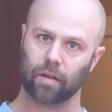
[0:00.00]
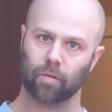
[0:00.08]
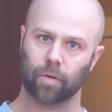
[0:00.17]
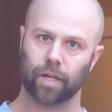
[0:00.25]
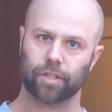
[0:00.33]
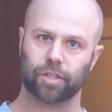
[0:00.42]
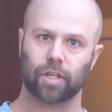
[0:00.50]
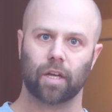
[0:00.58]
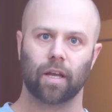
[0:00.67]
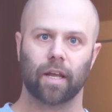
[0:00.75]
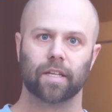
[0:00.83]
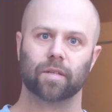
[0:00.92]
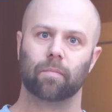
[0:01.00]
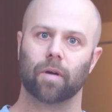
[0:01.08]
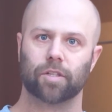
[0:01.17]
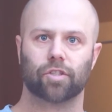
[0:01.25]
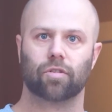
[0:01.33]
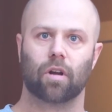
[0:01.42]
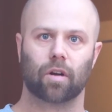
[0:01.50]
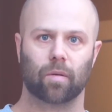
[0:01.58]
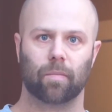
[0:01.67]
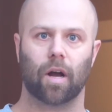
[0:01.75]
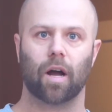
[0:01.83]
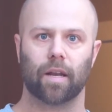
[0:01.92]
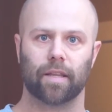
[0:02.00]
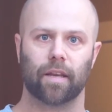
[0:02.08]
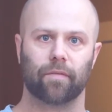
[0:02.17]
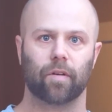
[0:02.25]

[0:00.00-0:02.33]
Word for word: which is a much stronger bond than